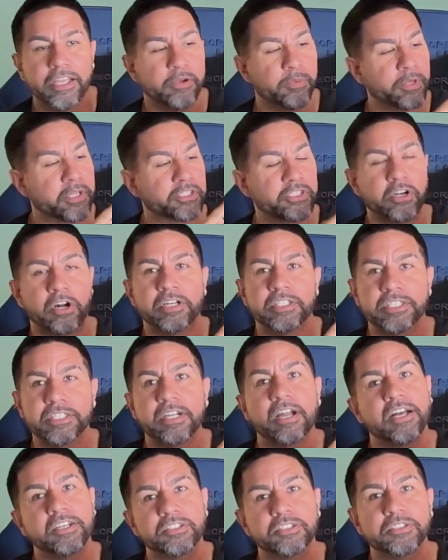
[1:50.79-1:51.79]
When you charge it,
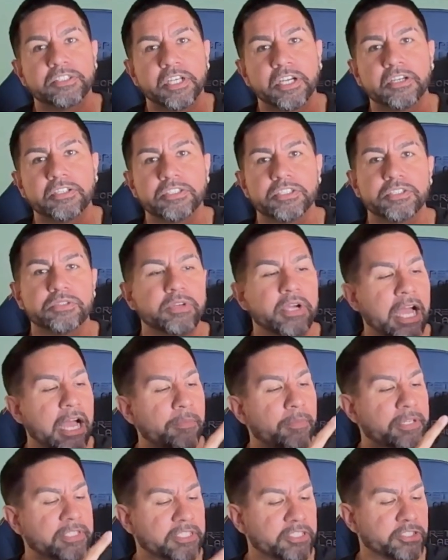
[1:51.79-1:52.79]
it also tells you how
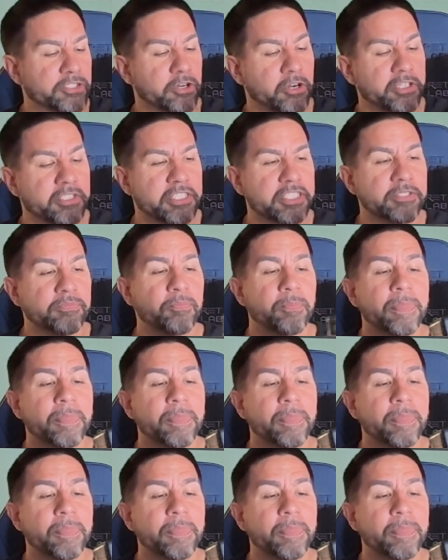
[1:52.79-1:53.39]
much it's charging.